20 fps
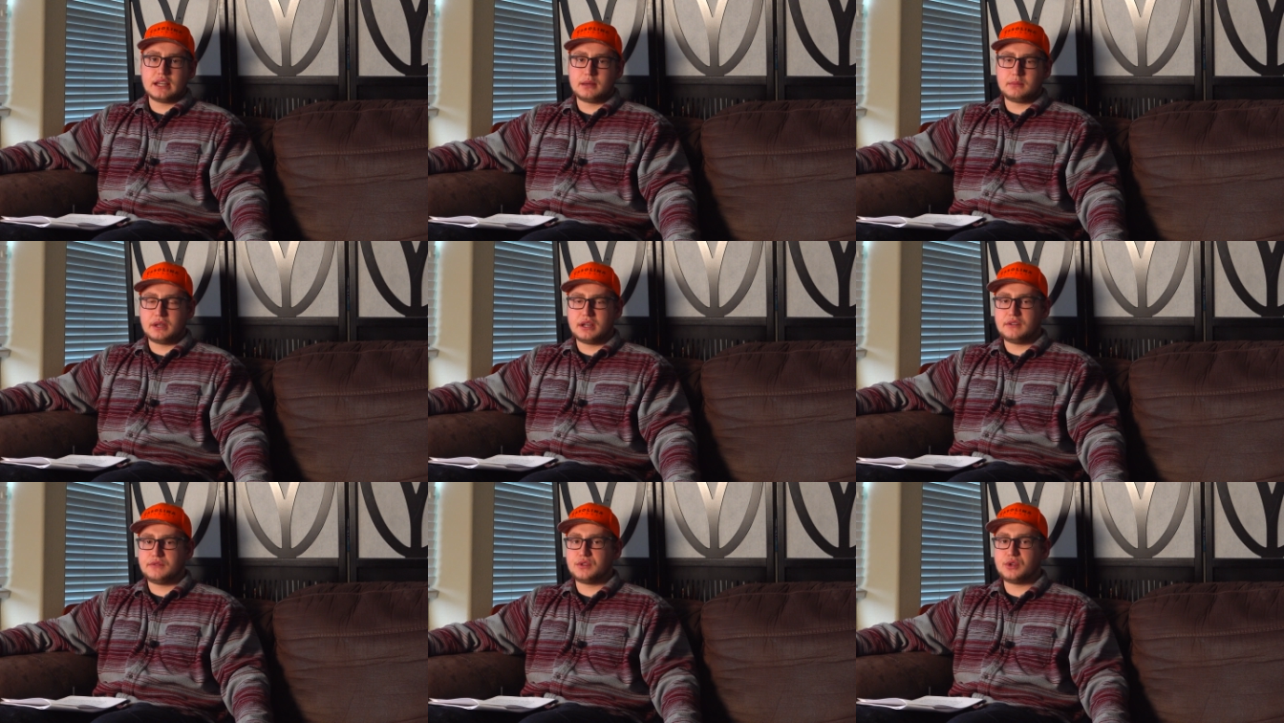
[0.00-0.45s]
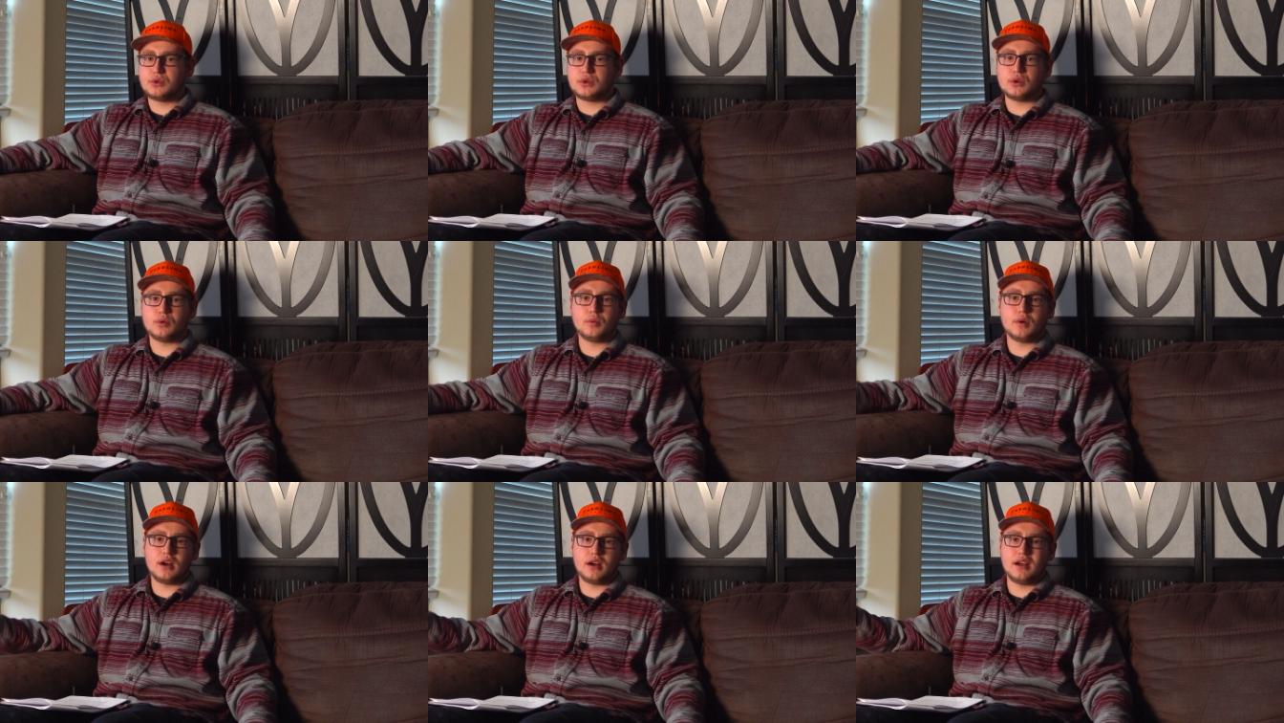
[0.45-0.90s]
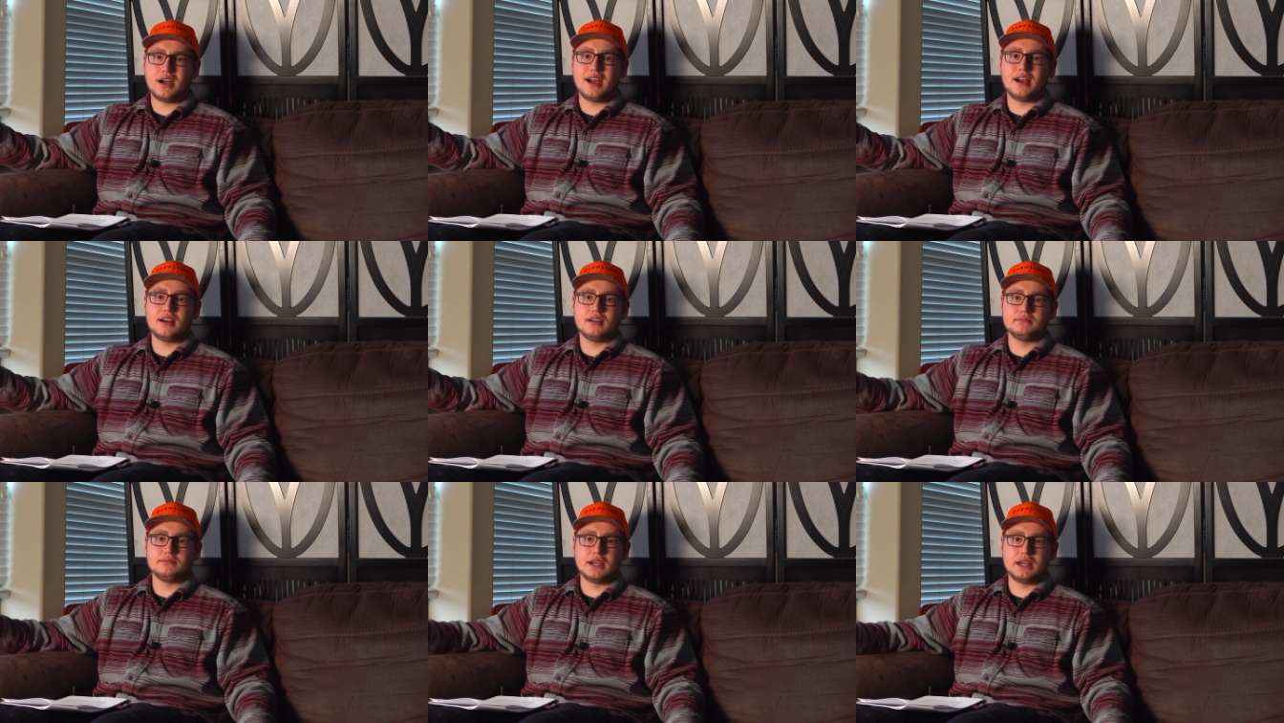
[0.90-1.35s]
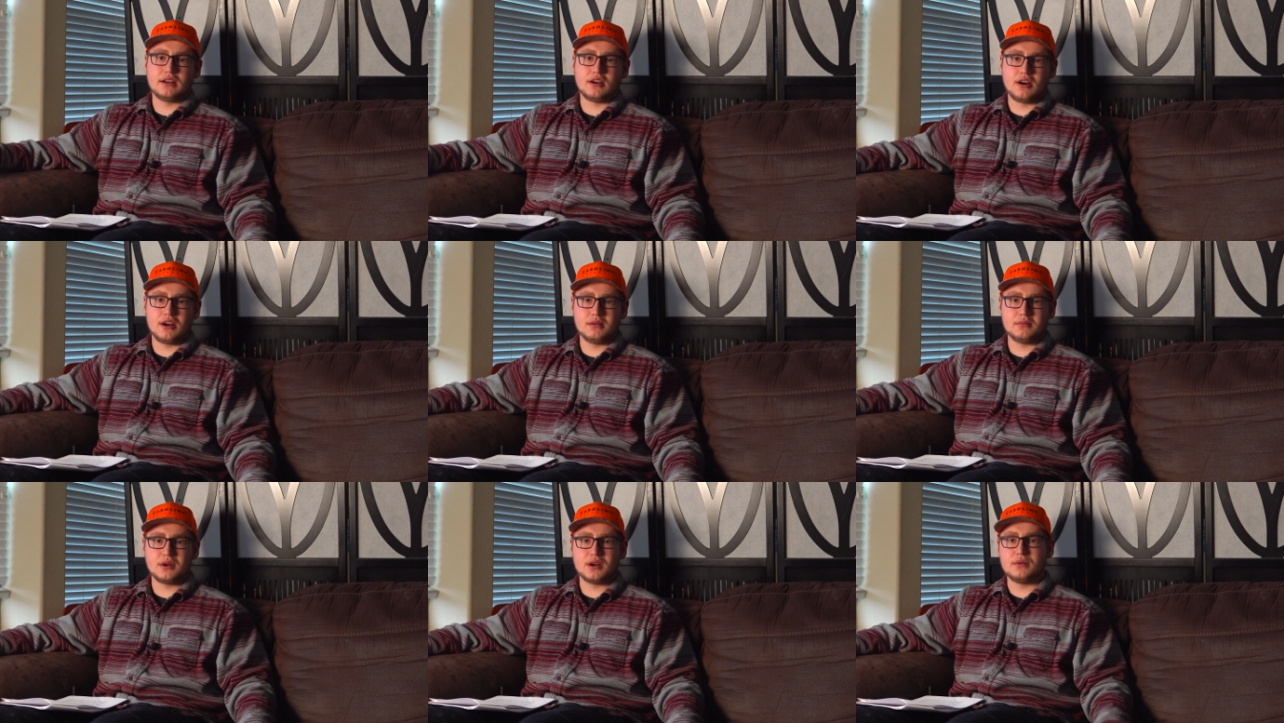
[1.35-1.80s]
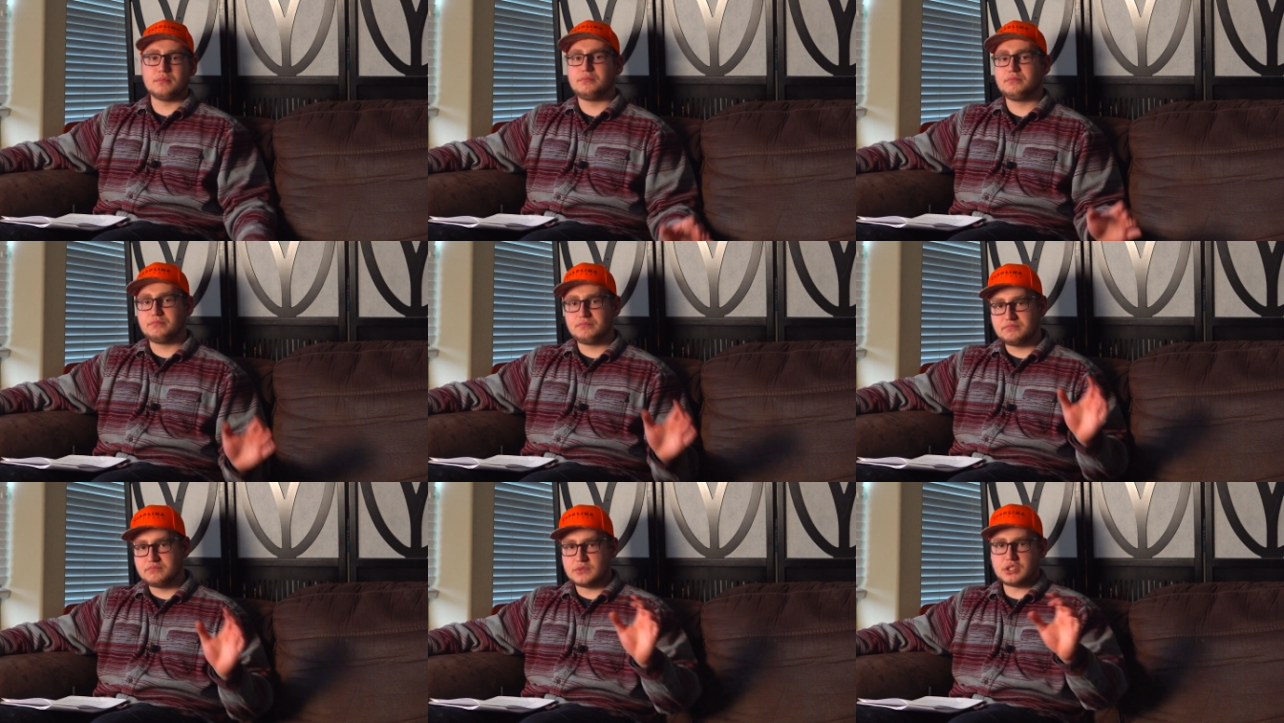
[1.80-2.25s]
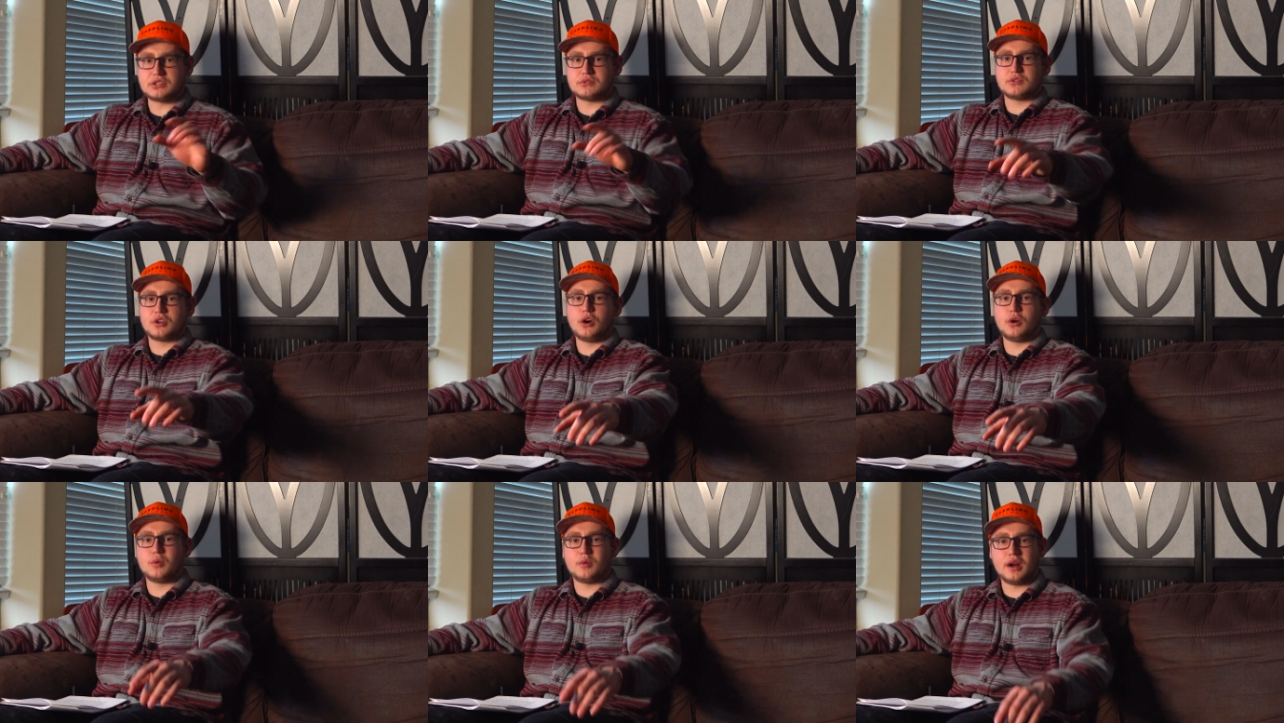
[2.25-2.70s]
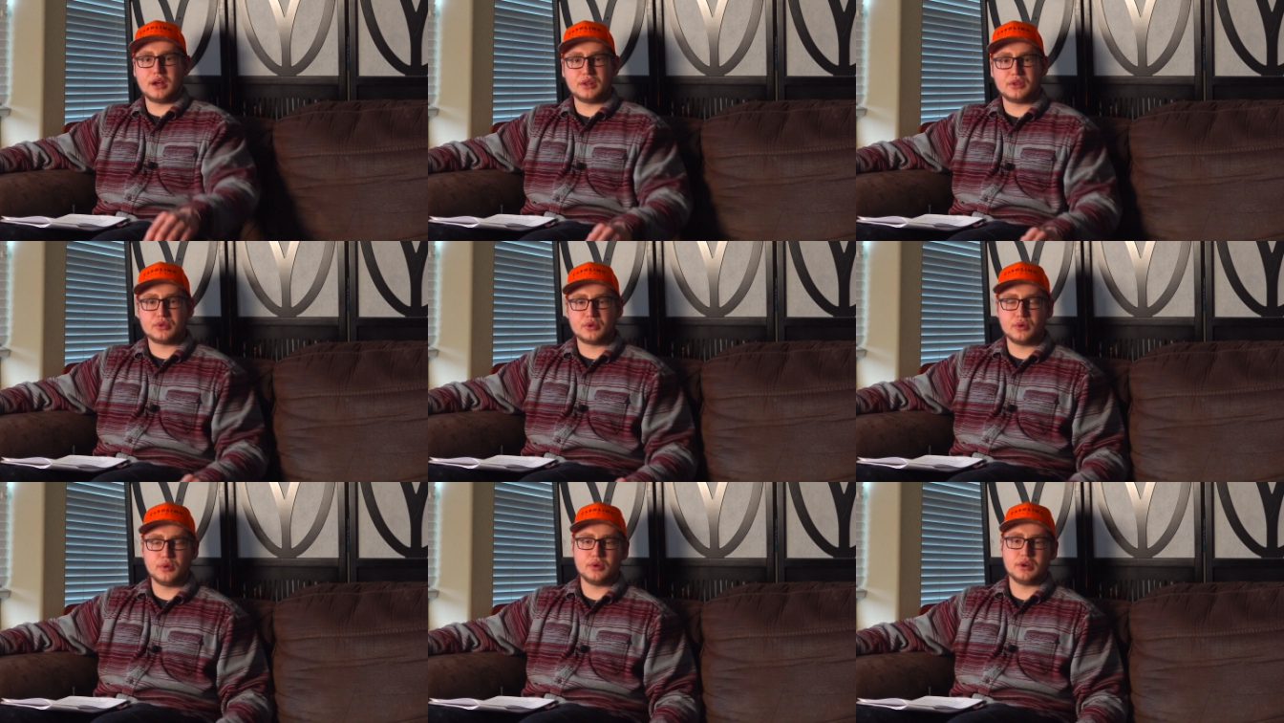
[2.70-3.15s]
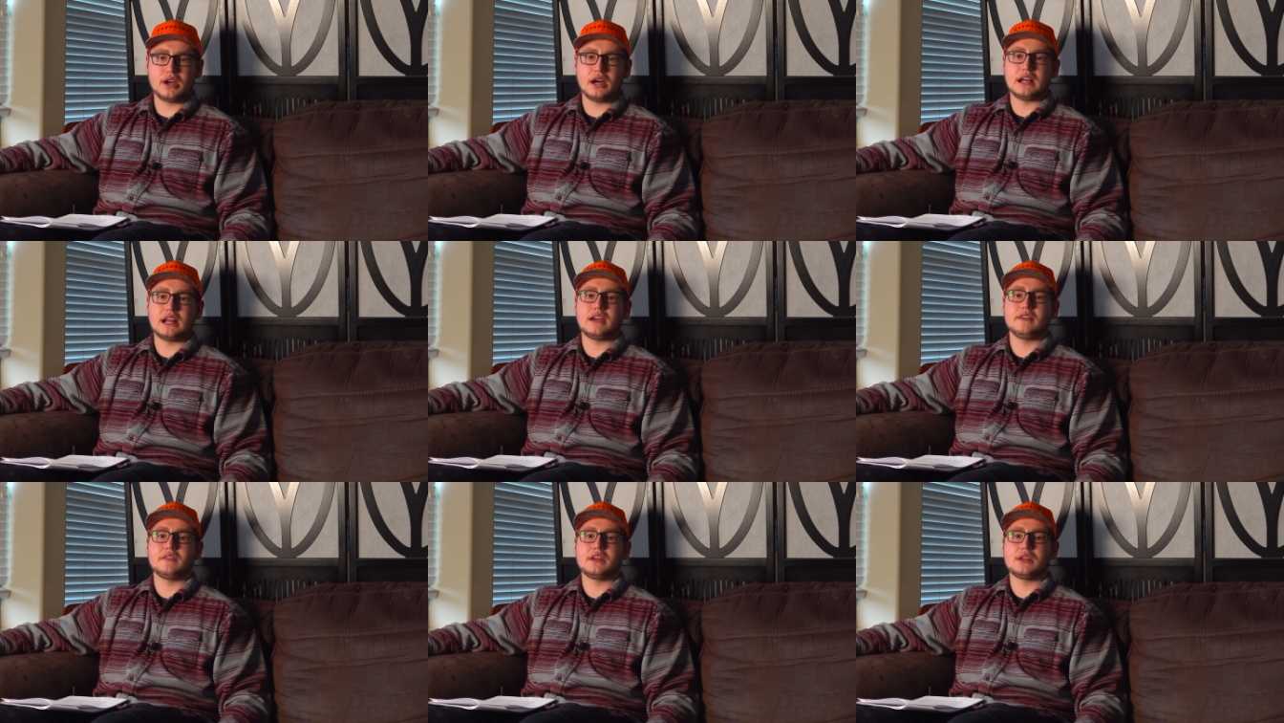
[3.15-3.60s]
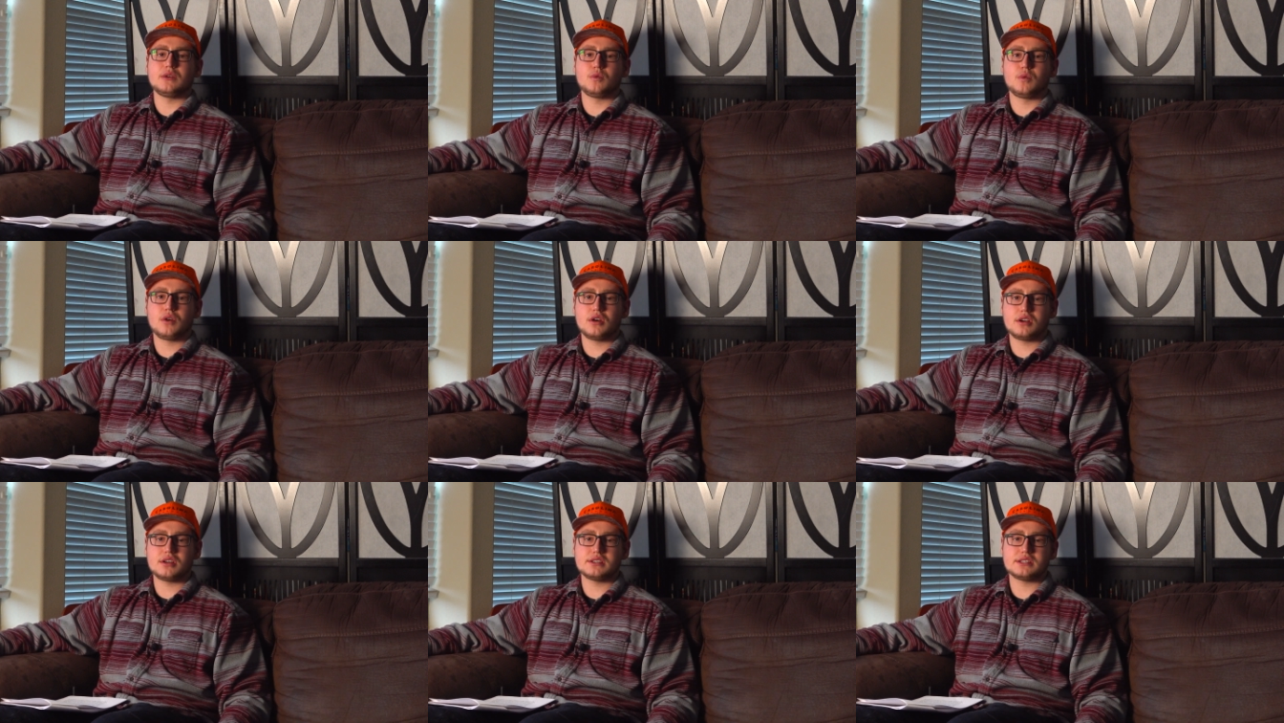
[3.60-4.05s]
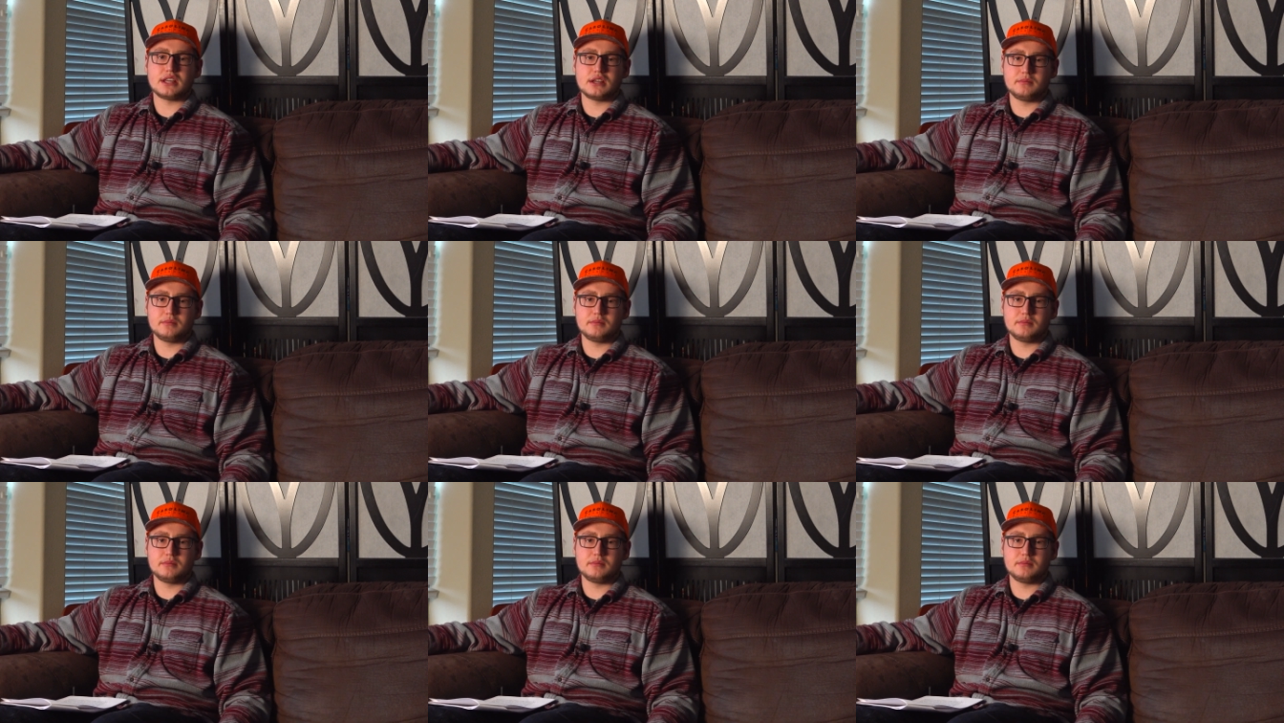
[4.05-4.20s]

I mean, if you could wear Iron Man armor and just go right through and not have any worries,